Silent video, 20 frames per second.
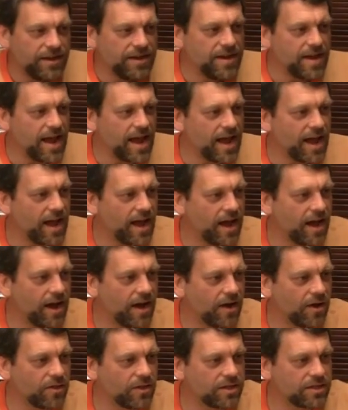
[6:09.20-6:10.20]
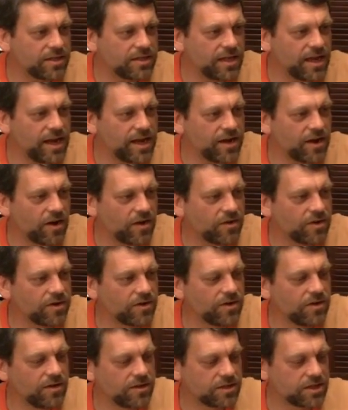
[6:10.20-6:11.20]
Now, let's take our
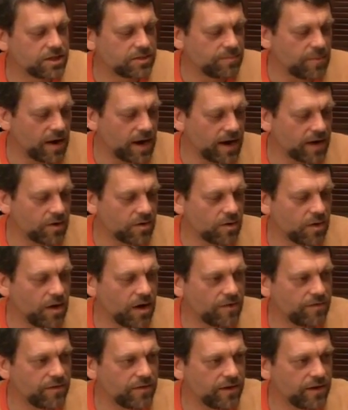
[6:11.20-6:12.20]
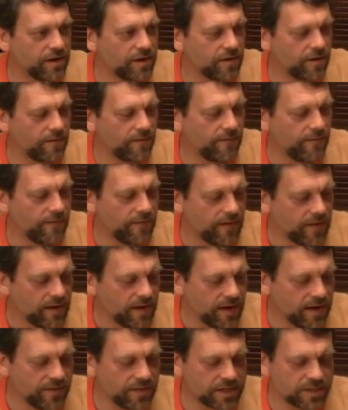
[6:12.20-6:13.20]
little spiral off of there.
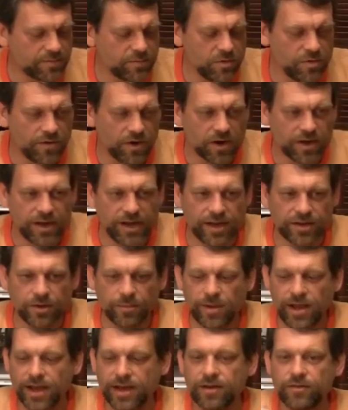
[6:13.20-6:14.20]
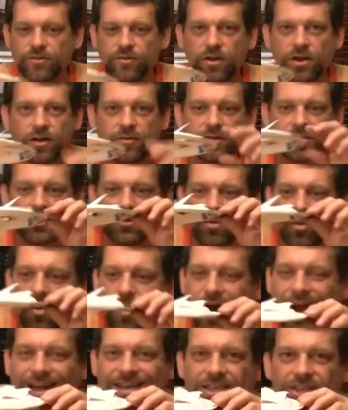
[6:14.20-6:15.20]
And let's move our candle back in front of us and
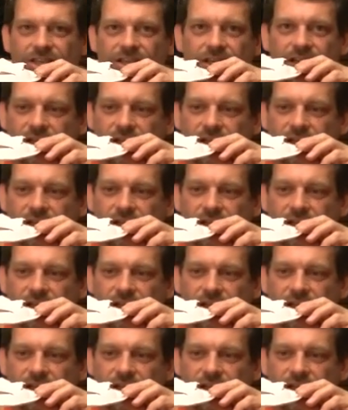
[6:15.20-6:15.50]
watch